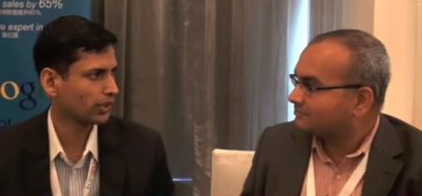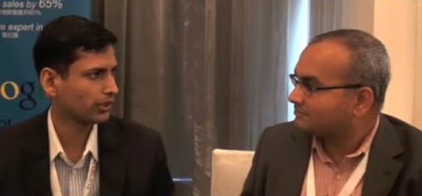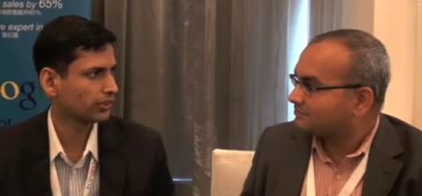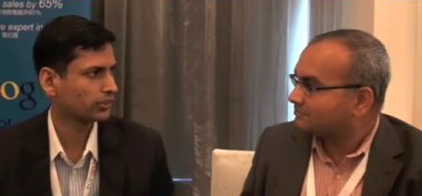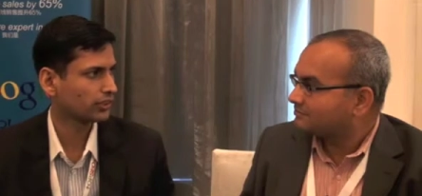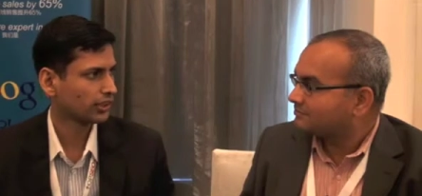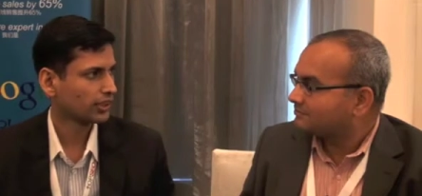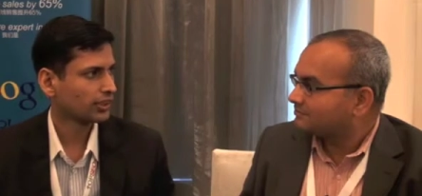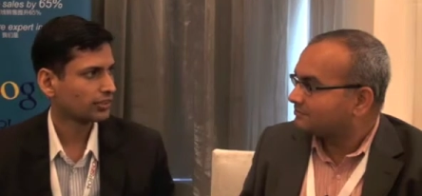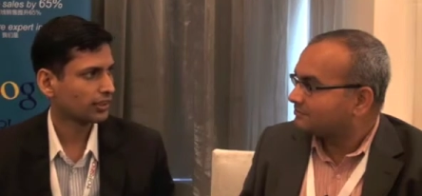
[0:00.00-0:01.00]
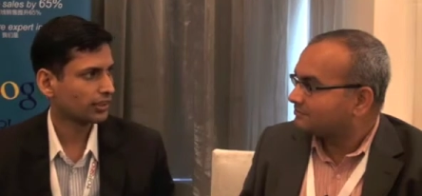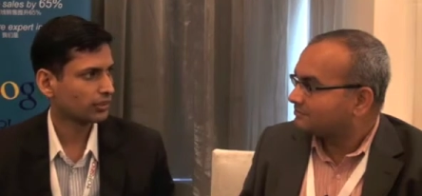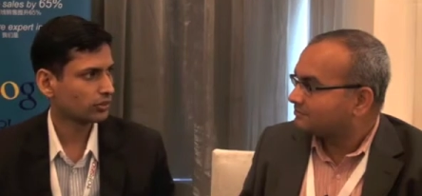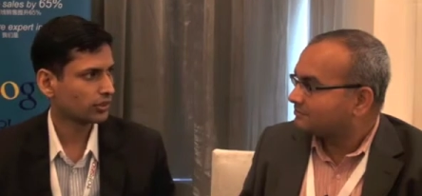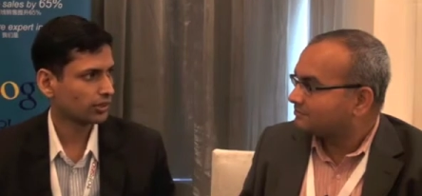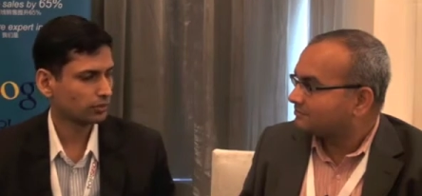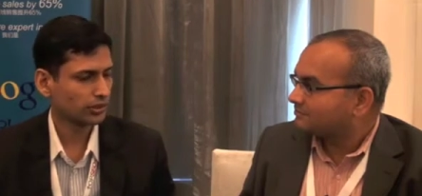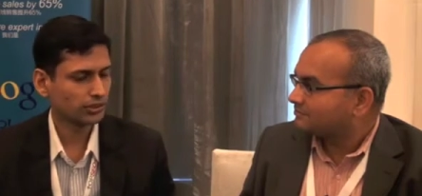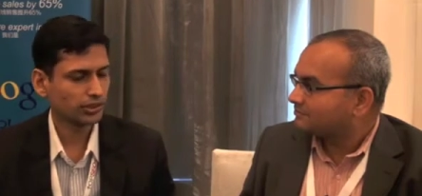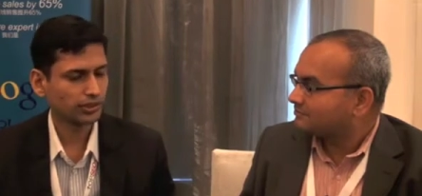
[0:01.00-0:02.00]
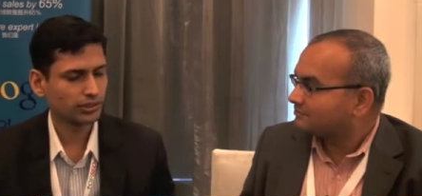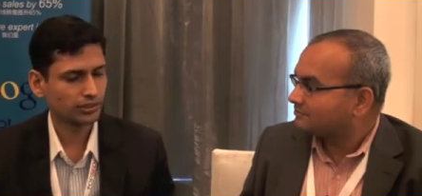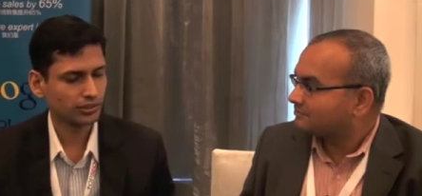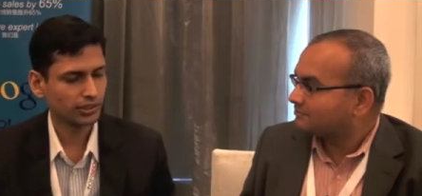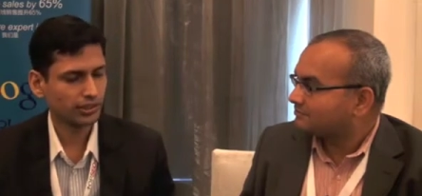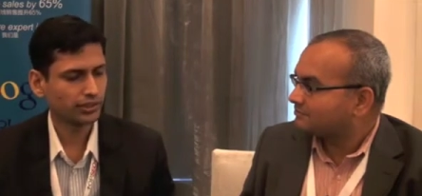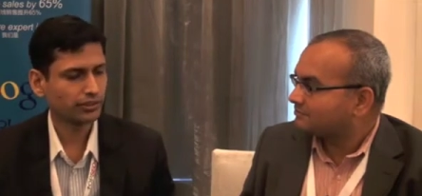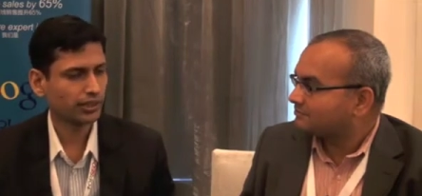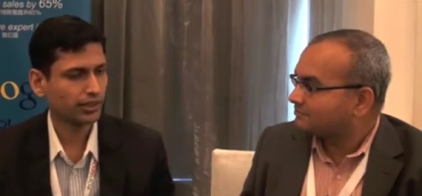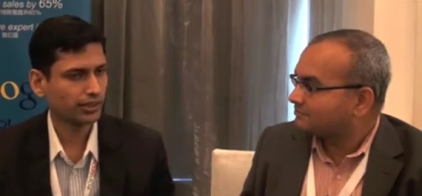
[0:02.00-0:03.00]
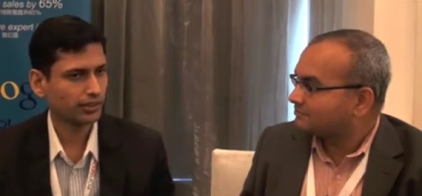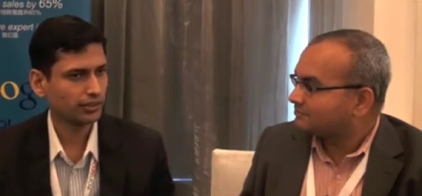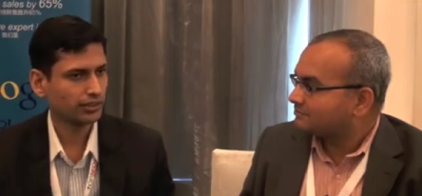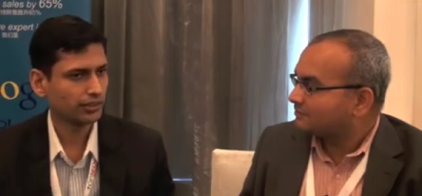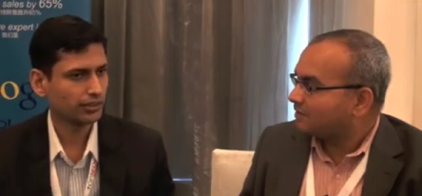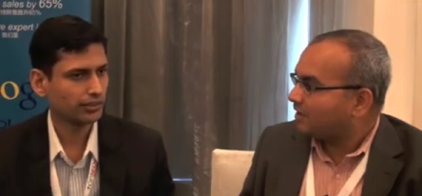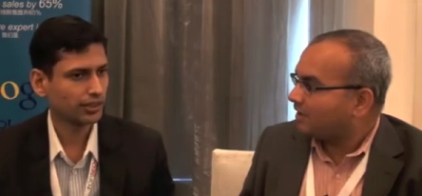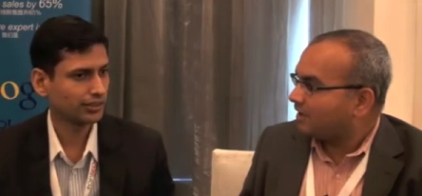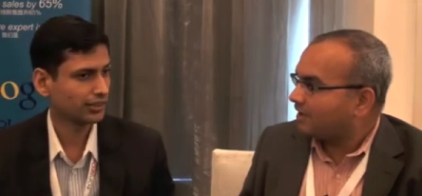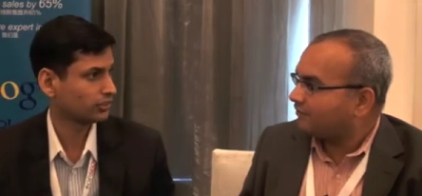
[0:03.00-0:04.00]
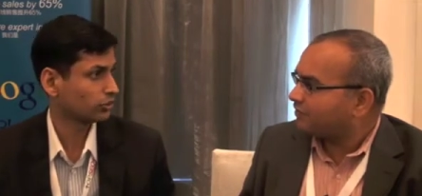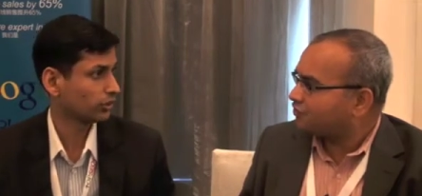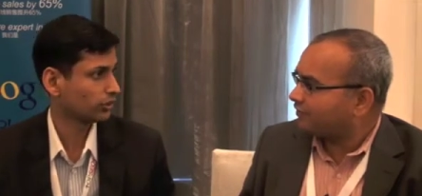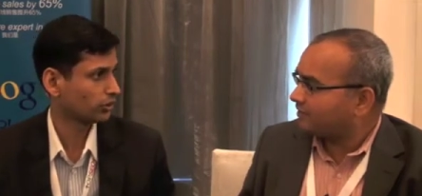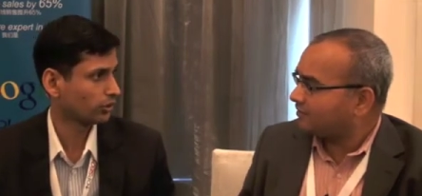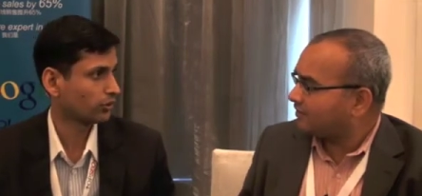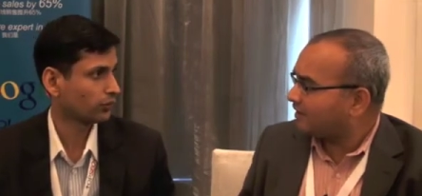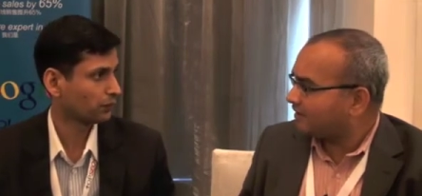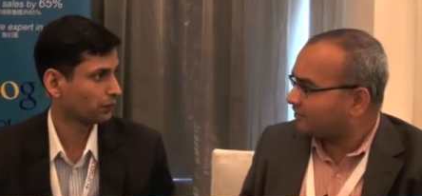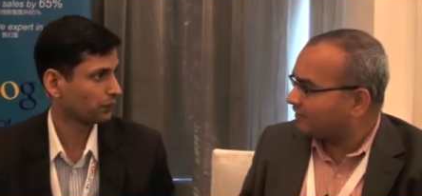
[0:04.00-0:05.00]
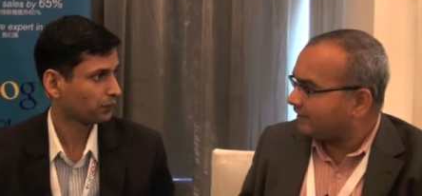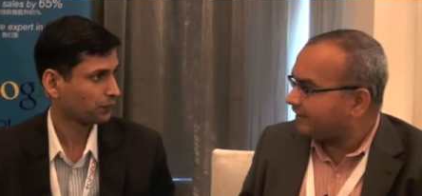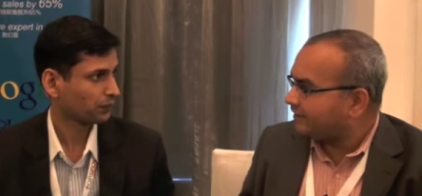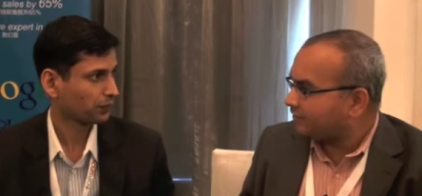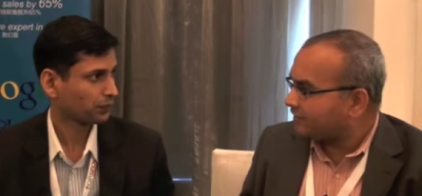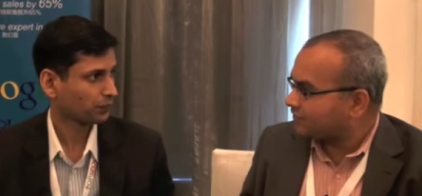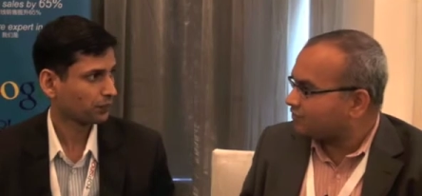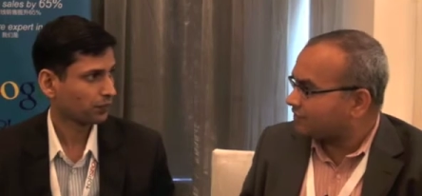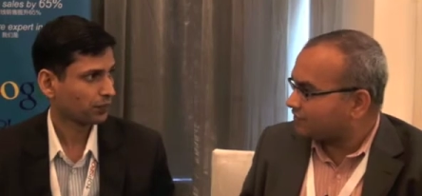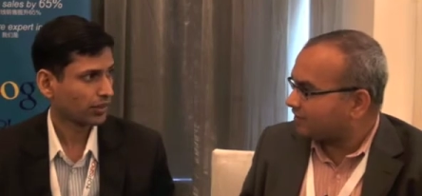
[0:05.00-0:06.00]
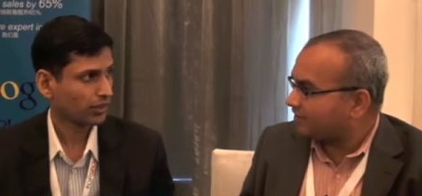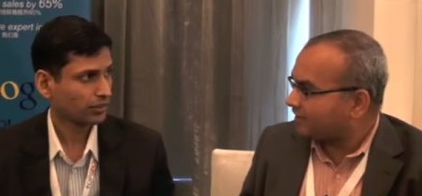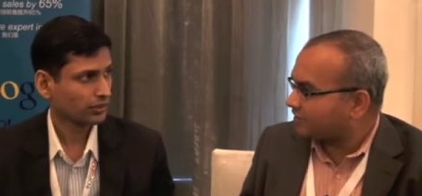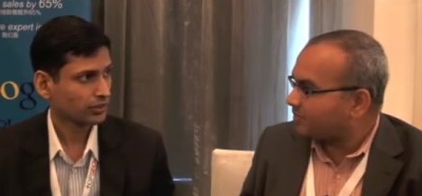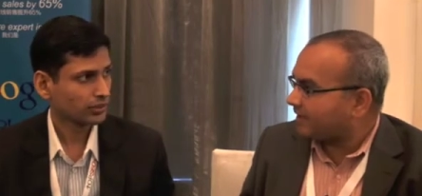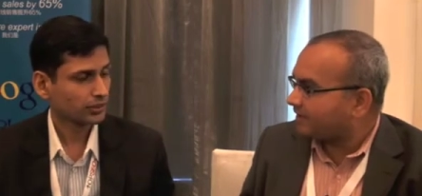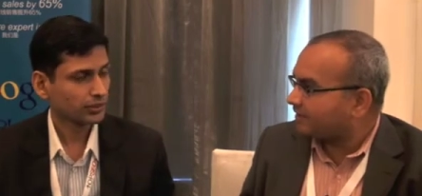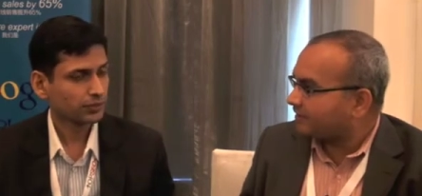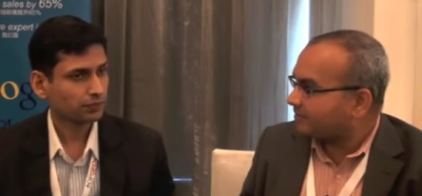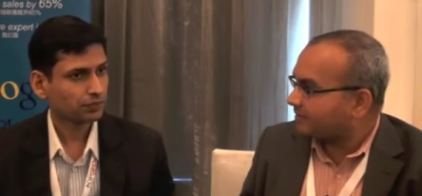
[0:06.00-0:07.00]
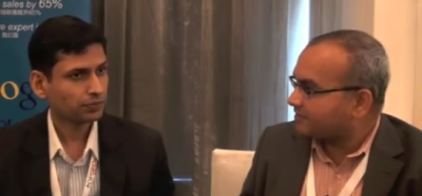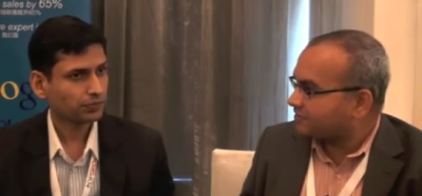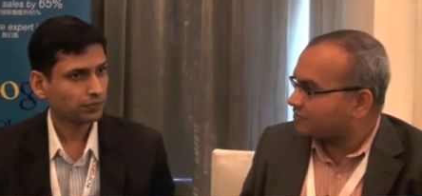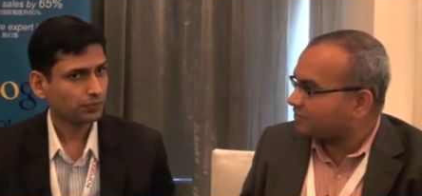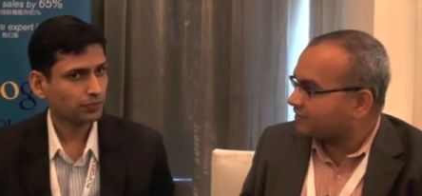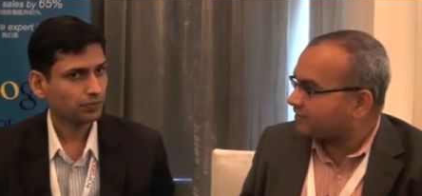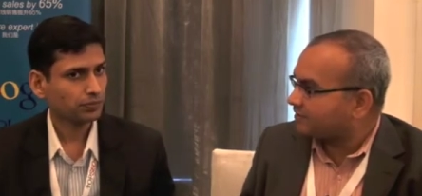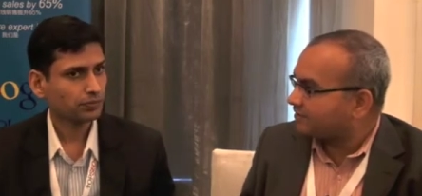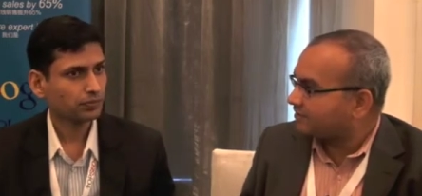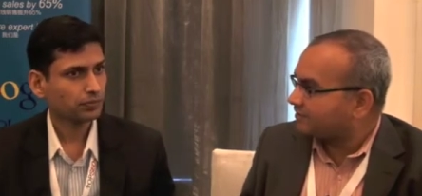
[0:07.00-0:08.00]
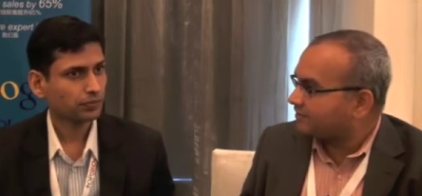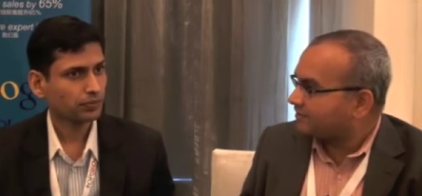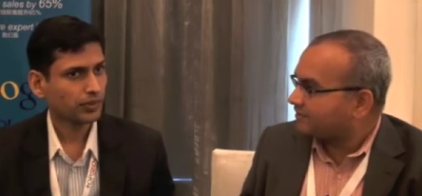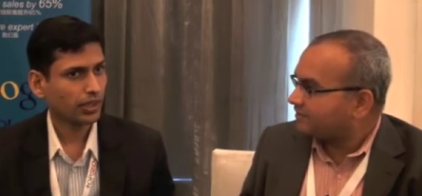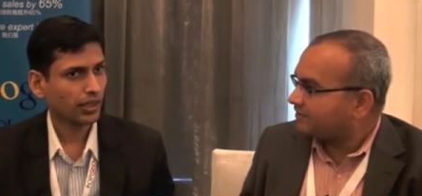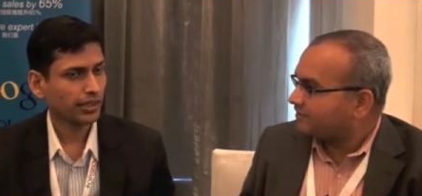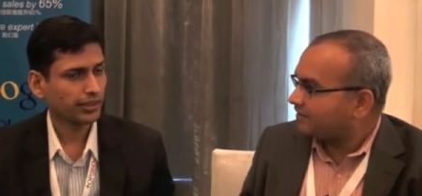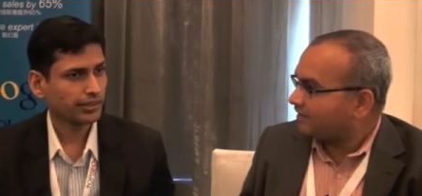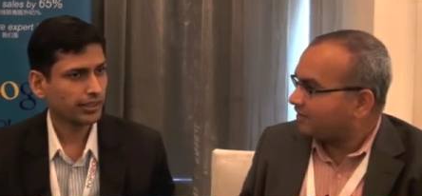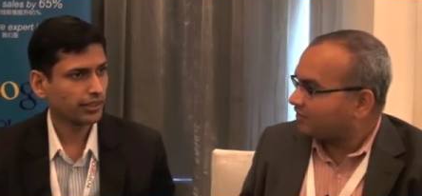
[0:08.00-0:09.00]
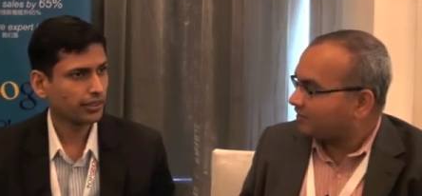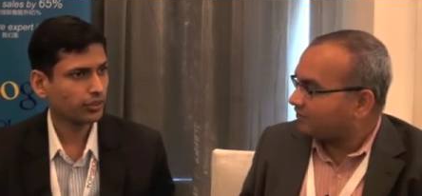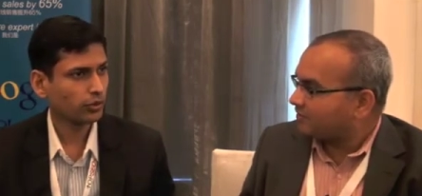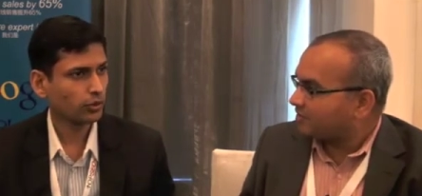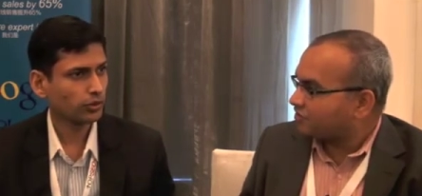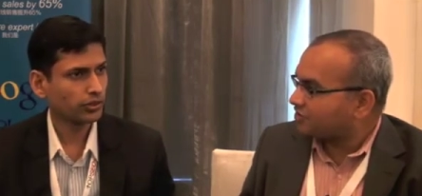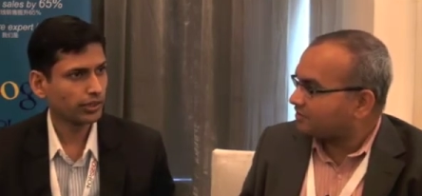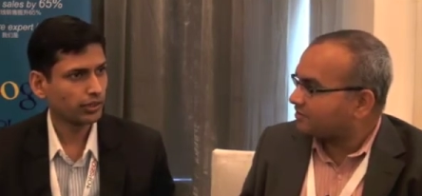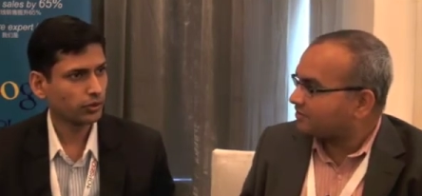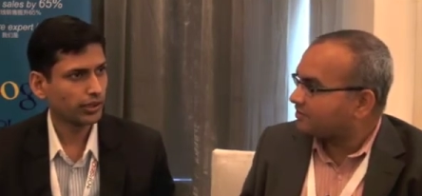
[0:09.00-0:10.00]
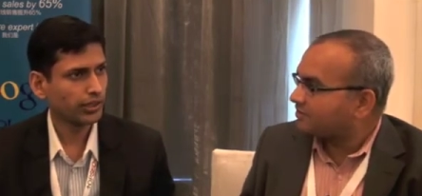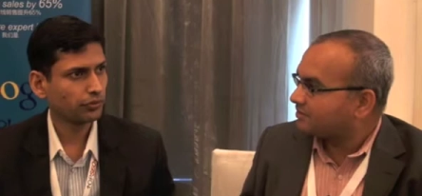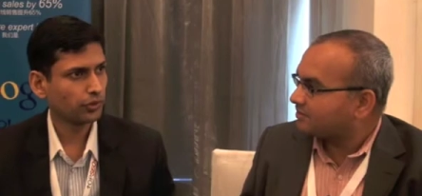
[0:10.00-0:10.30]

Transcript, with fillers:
Speaker 1: players starting to set up their centers there, and uh, I think. And which one
Speaker 2: are the leading ones which are expanding their presence over here? I think in there your are, information? There
Speaker 1: are quite a